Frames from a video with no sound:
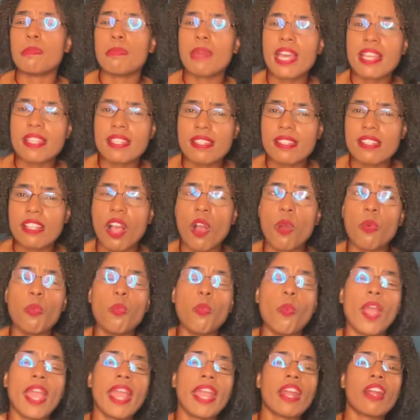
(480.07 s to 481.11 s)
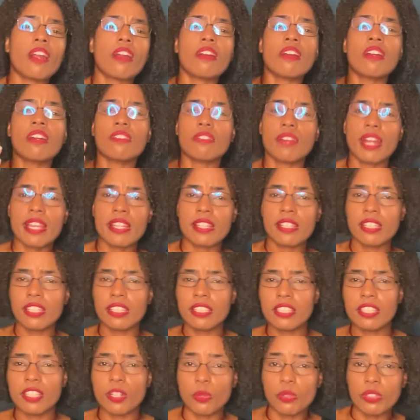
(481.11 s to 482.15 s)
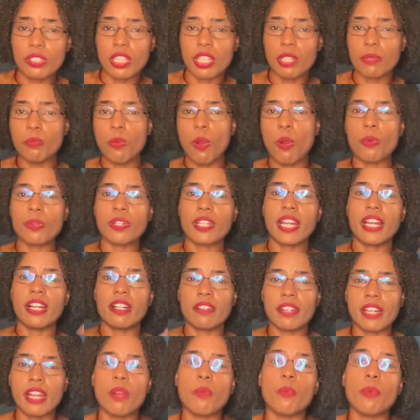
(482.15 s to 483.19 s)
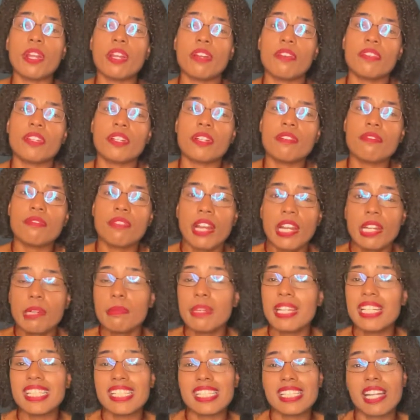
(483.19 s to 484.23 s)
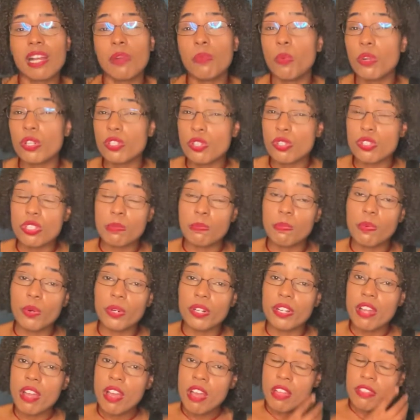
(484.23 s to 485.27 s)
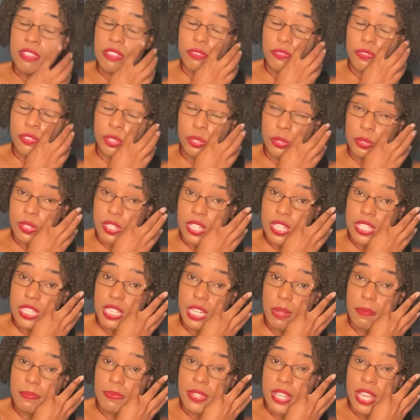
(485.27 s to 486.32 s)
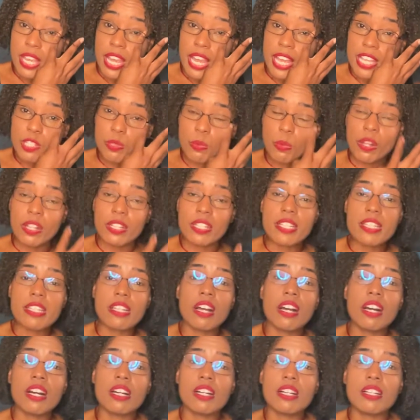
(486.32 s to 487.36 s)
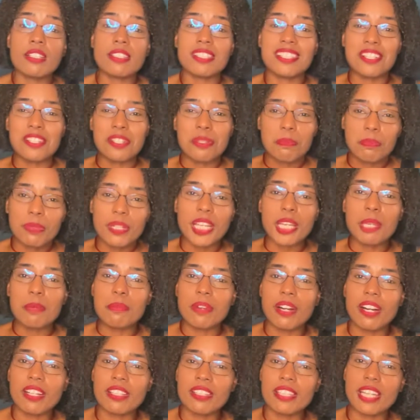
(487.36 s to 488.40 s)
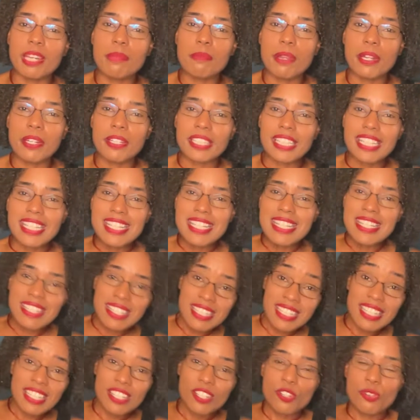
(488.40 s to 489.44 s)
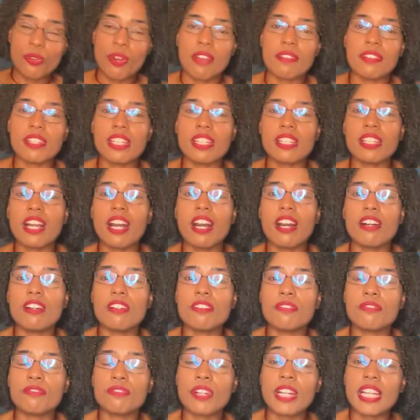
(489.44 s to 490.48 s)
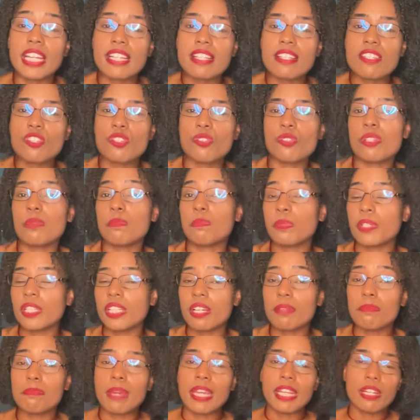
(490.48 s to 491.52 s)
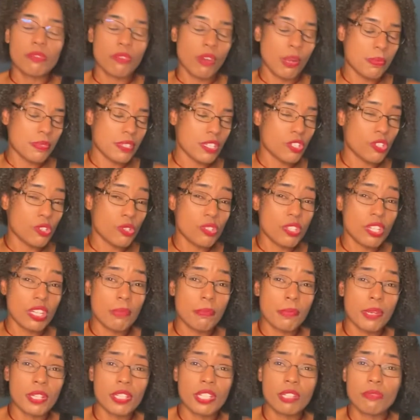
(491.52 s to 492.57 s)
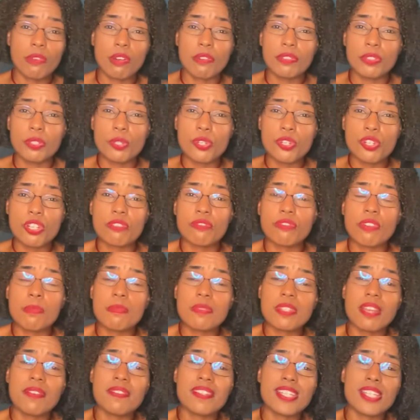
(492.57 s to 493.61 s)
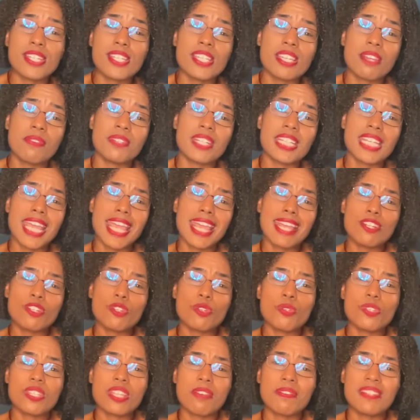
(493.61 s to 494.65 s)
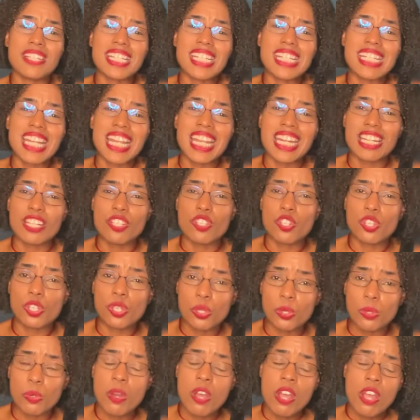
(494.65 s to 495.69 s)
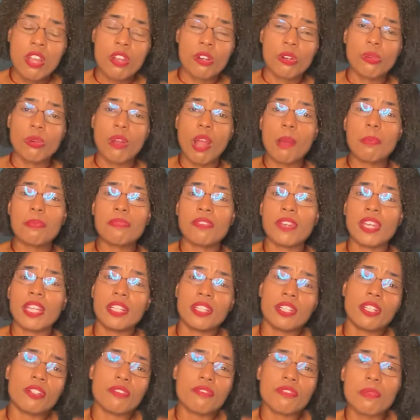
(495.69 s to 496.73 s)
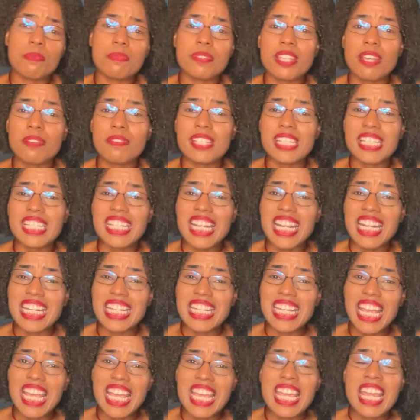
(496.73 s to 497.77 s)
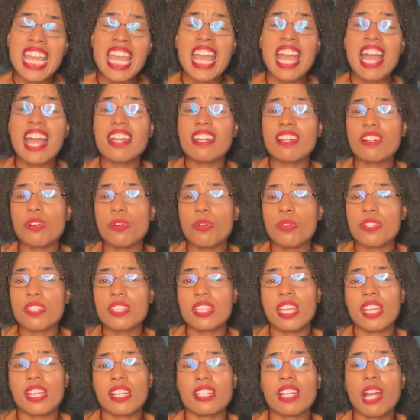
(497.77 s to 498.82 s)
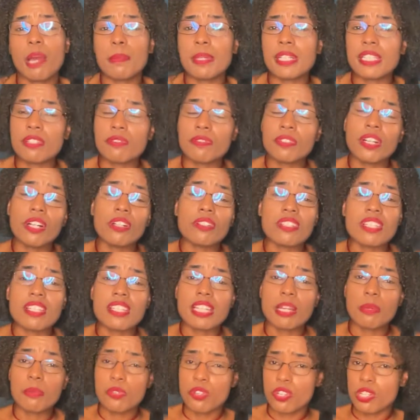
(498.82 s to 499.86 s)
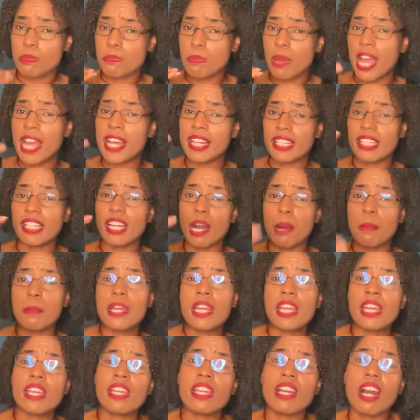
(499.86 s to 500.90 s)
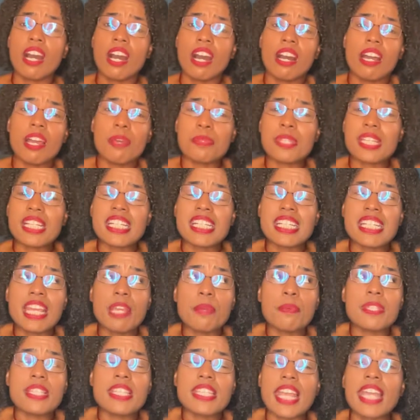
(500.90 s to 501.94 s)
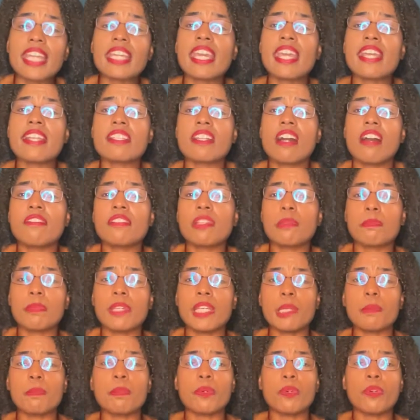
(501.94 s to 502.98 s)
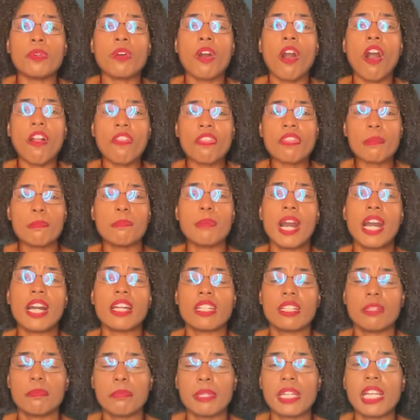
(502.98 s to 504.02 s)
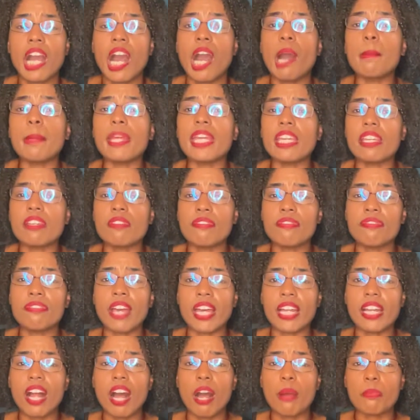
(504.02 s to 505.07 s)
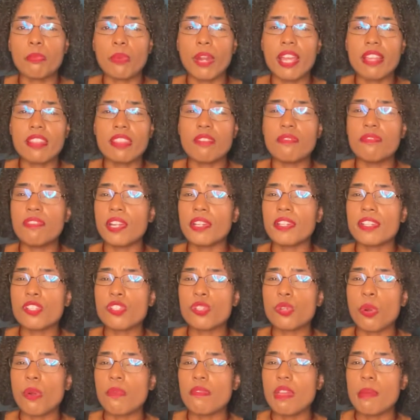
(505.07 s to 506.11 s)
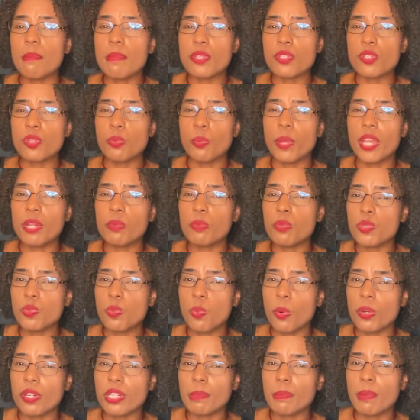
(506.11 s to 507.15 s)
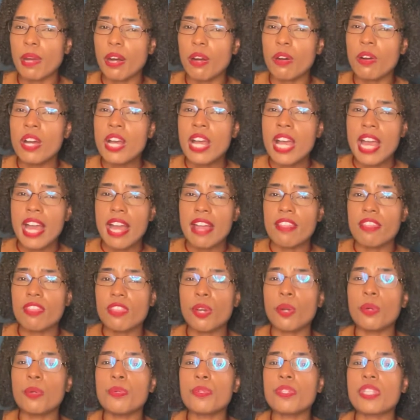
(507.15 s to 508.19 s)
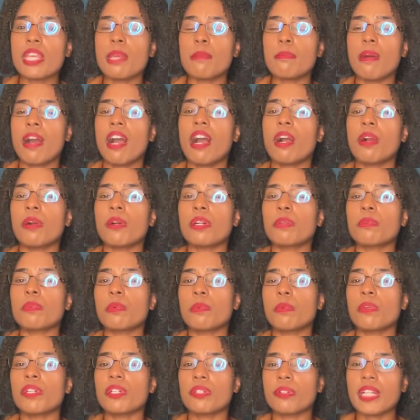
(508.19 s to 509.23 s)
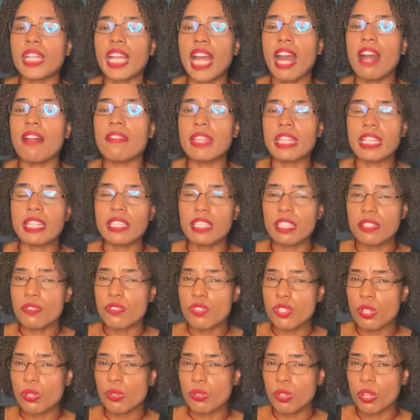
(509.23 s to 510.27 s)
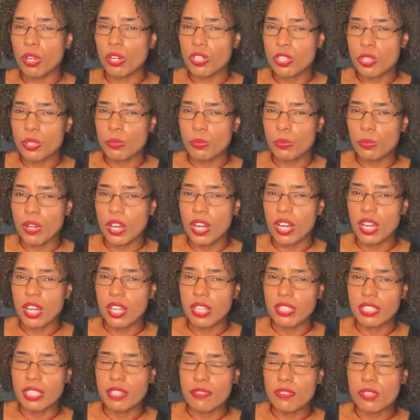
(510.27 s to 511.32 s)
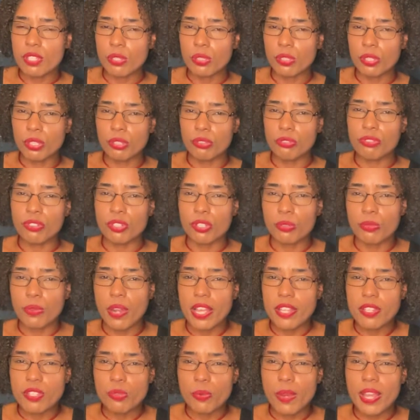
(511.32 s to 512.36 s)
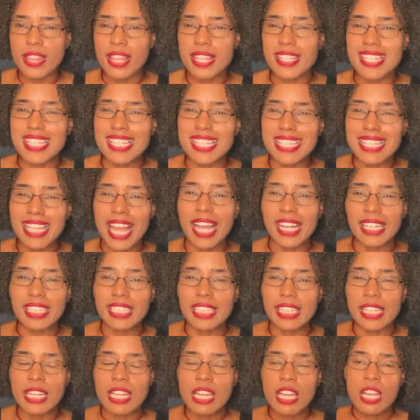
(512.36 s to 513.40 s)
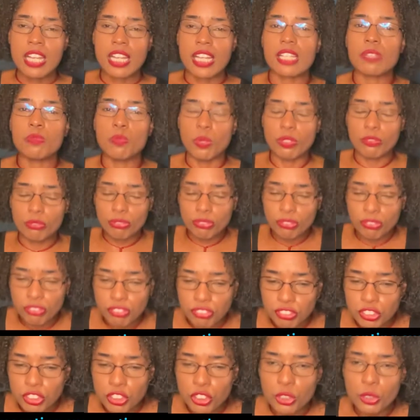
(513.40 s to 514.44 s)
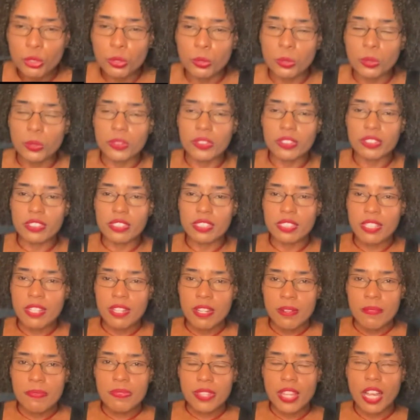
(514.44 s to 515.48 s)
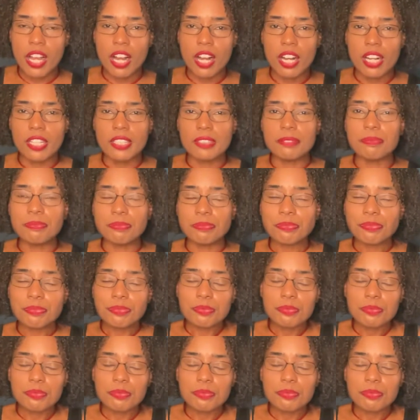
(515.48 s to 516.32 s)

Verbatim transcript: peasants aware, right? The, the, they woke now, right? Aware of their environment and did not want to support the feudal system. As well as uh, there's a blame on the Americans driving uh, France to the brink of bankruptcy due to the American Revolution from seventeen seventy-eight to seventeen eighty-two. Crop failure from seventeen eighty-eight, and of course the economic difficulties that were just piling up. Uh, it was a, it was decades of the people on the bottom becoming fed up, right? The very storm that Mister Wayne was warned about, and those in power were wondering how they could live so large uh, and leave so little for the rest, right? That's exactly what fueled um,